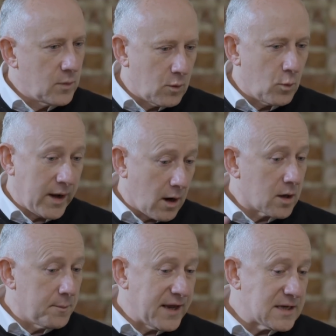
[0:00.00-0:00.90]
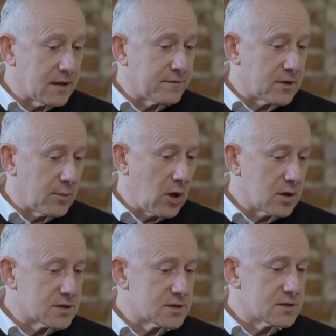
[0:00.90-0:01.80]
We are competing for the
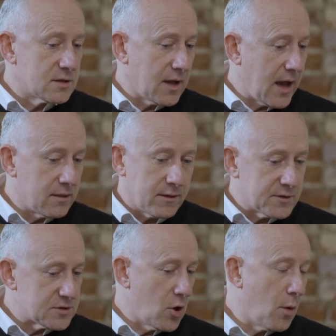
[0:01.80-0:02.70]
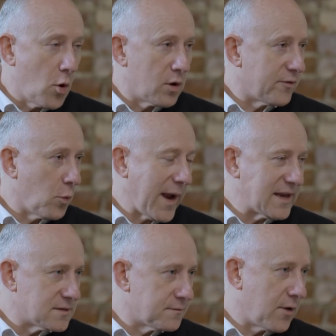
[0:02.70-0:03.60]
blocks. There is no more of a
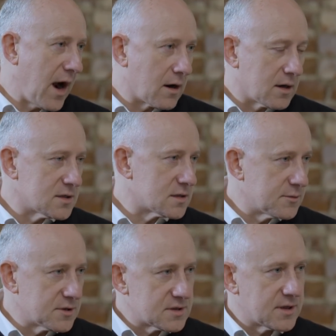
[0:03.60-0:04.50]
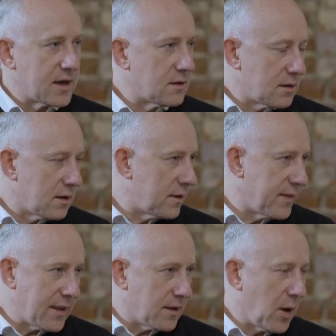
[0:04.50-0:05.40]
wait for our customers than
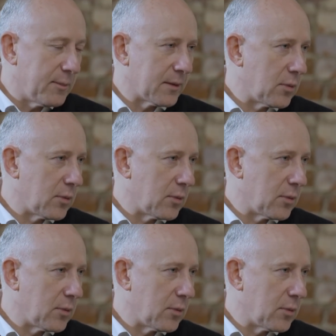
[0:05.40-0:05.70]
the public